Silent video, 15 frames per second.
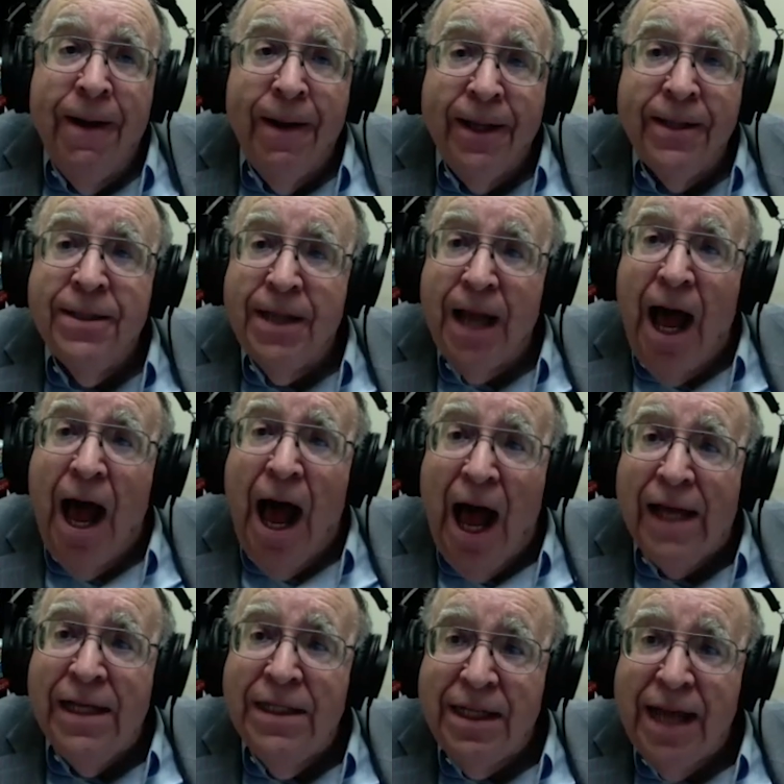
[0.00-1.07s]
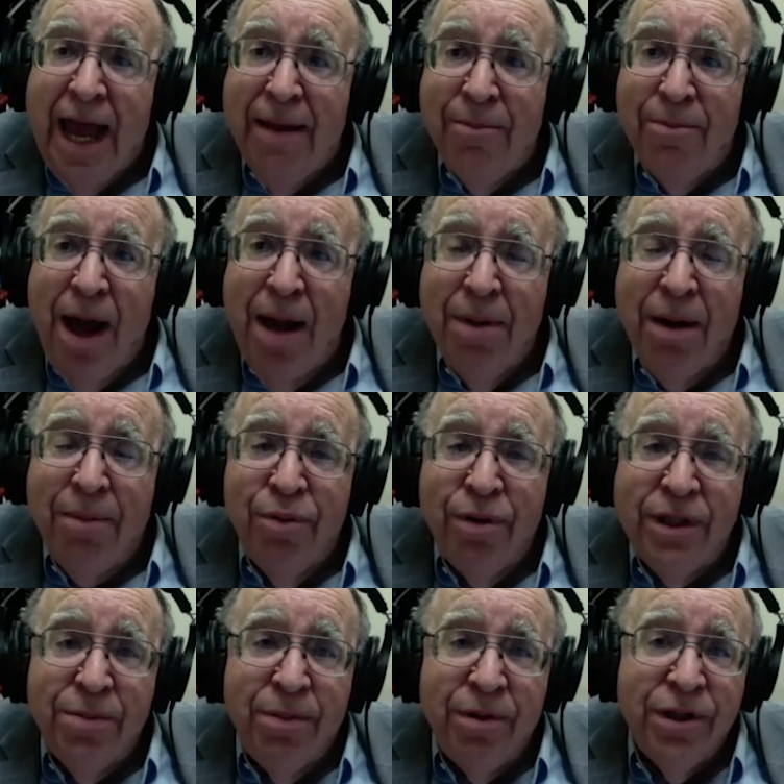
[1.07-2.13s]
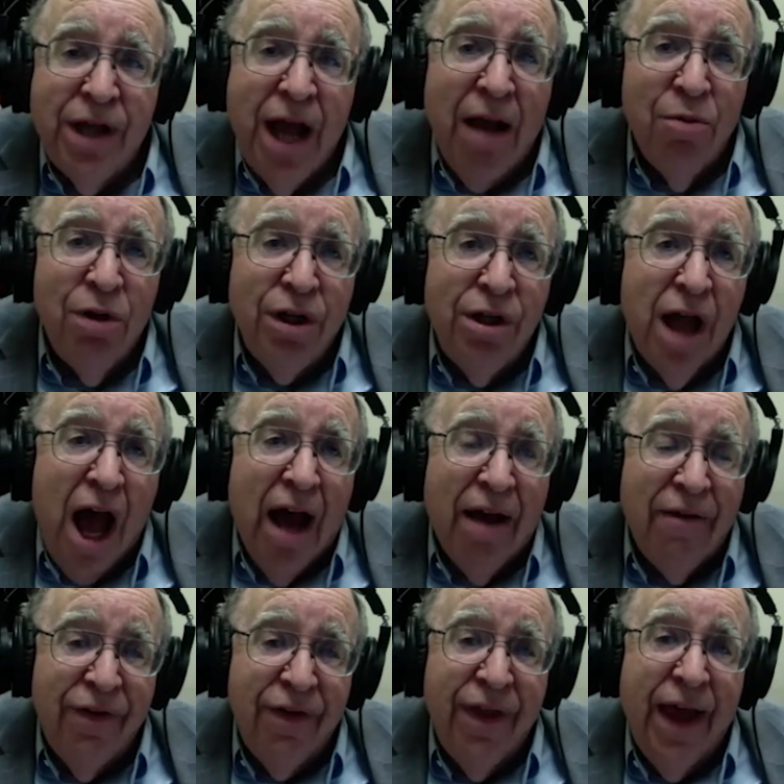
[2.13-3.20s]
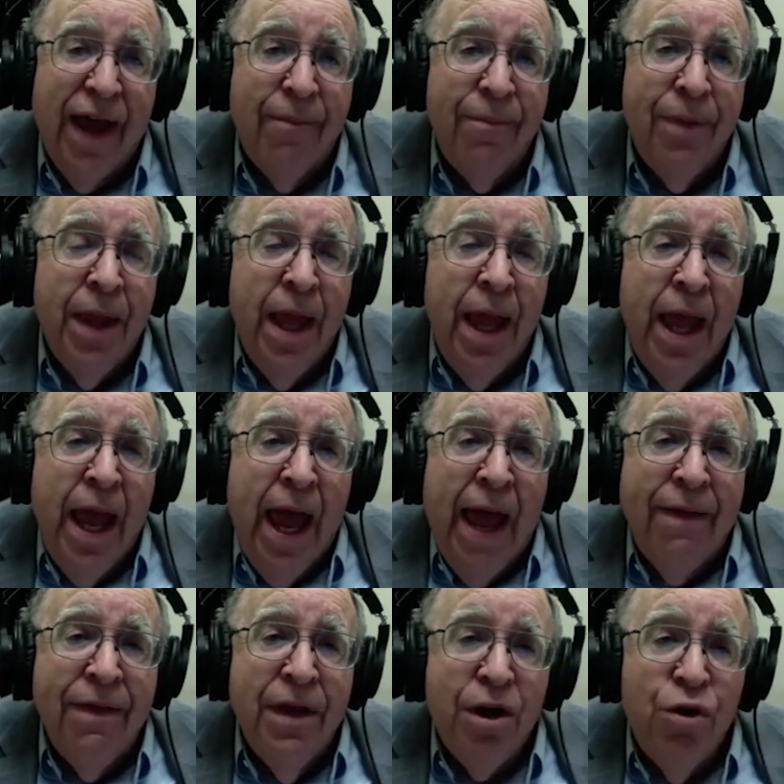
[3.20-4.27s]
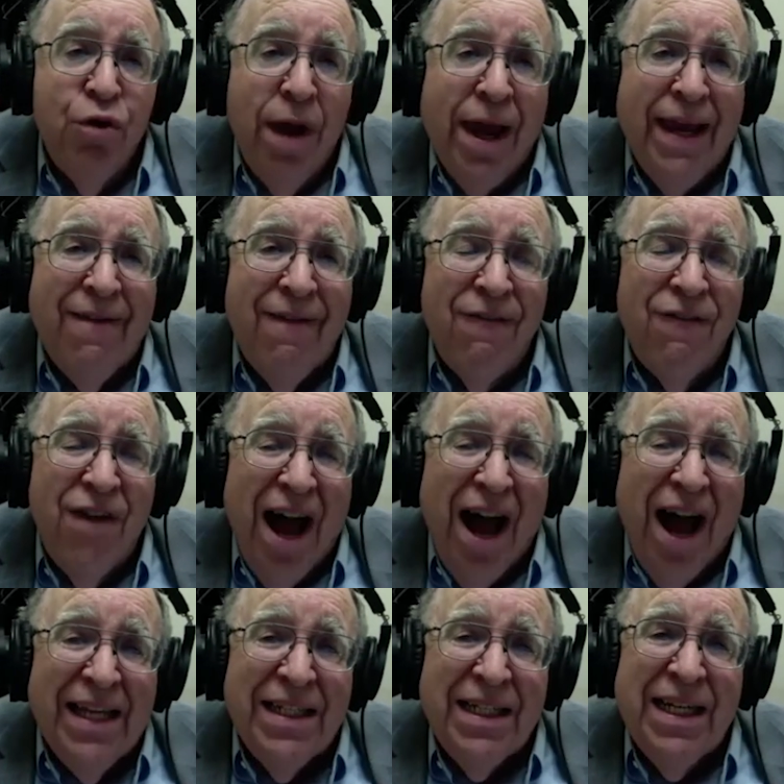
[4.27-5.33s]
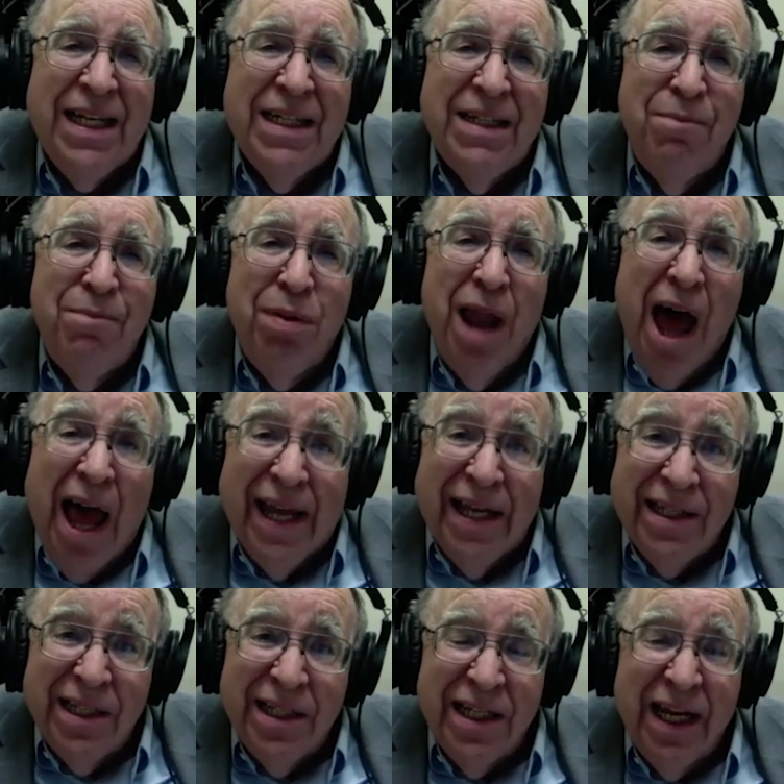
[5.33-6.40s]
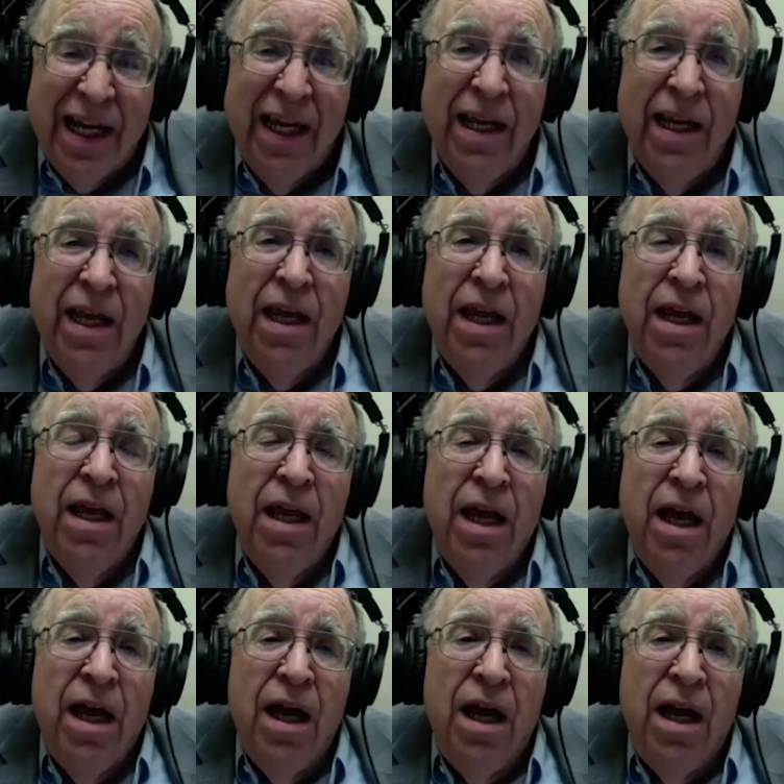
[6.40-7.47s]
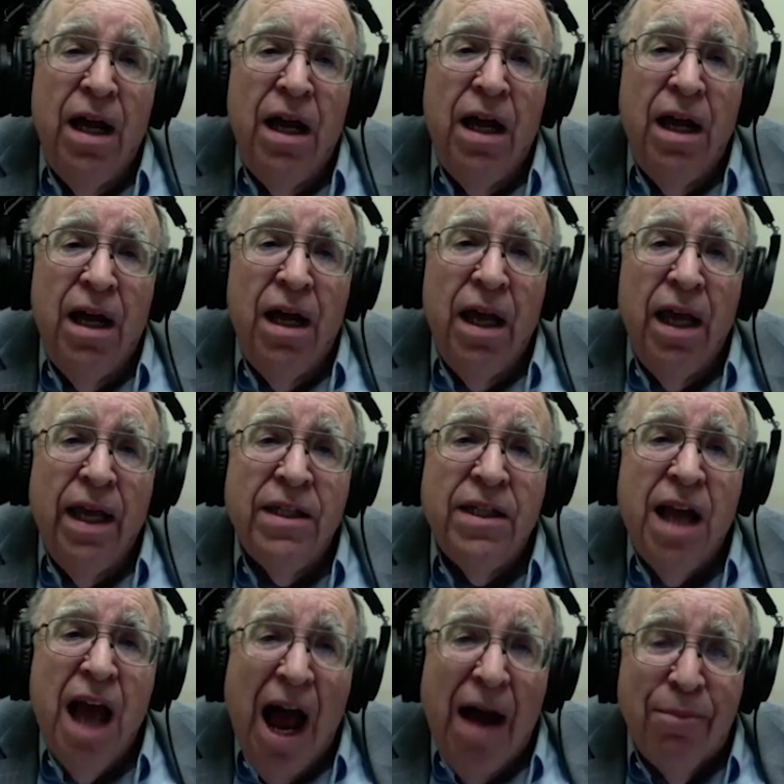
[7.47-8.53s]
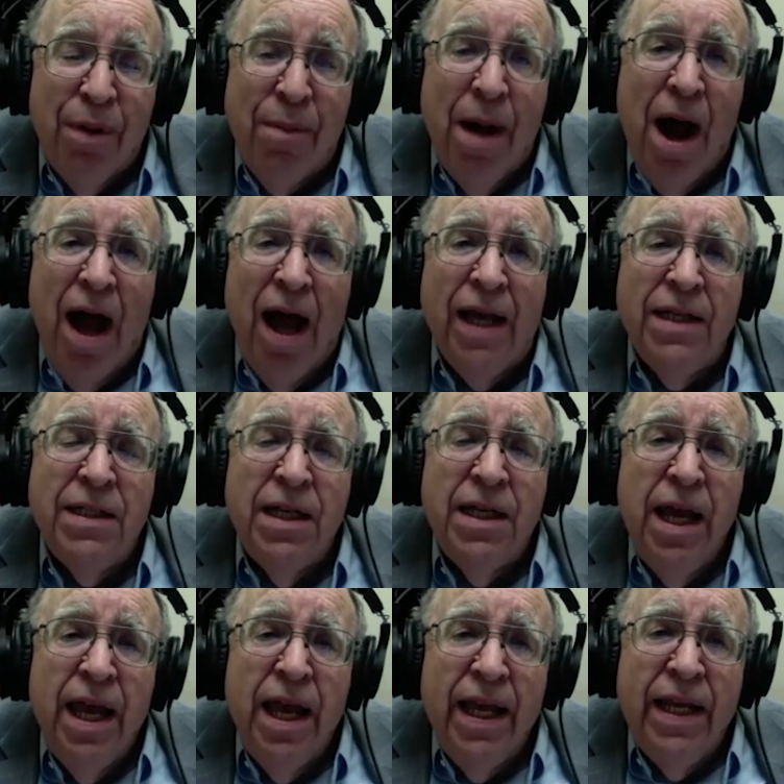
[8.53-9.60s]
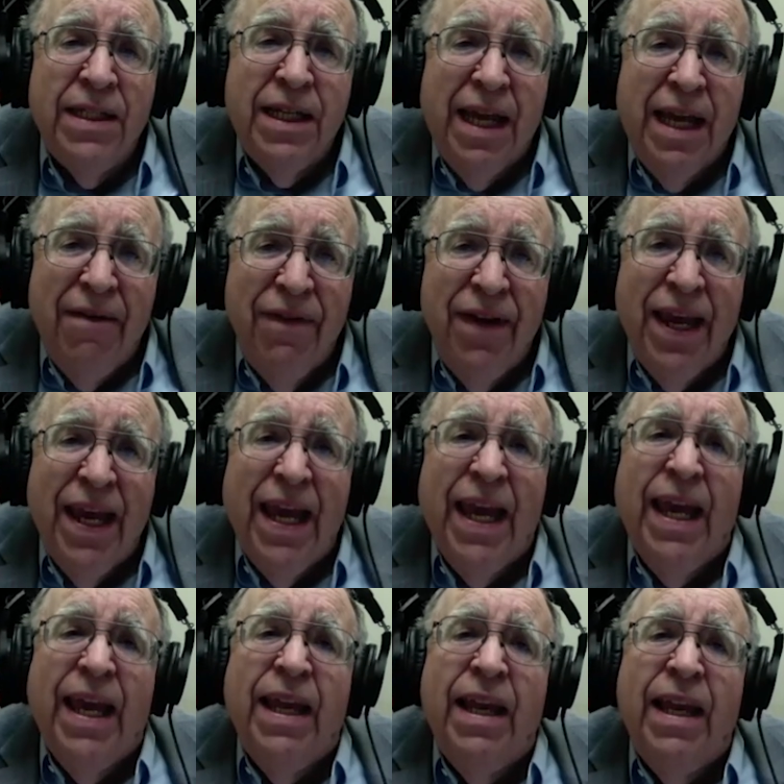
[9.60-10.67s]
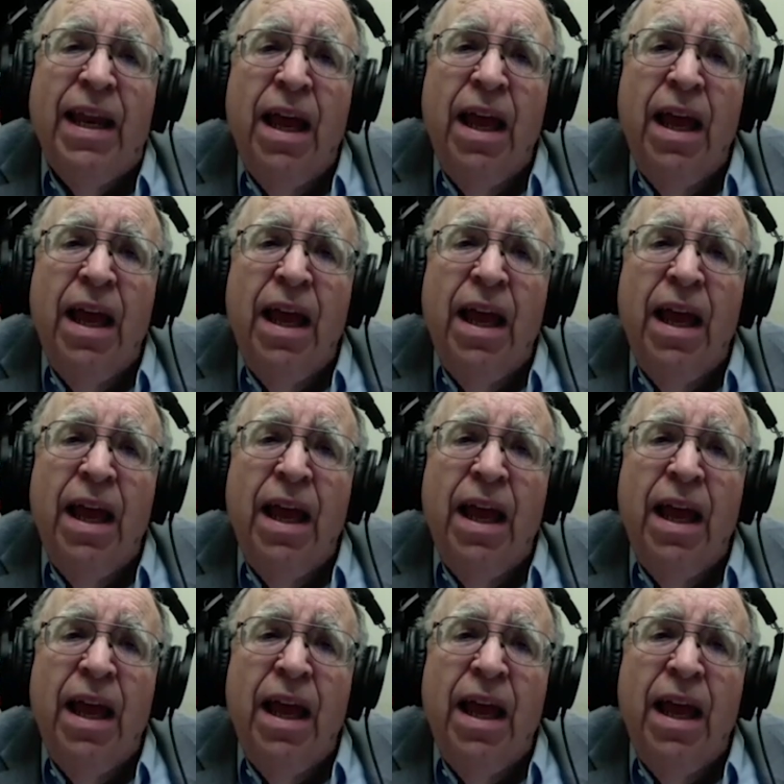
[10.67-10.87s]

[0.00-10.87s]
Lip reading: It's I stand by my principles, I will die for that. And the great vice is pliancy. It's compromise, it's giving in,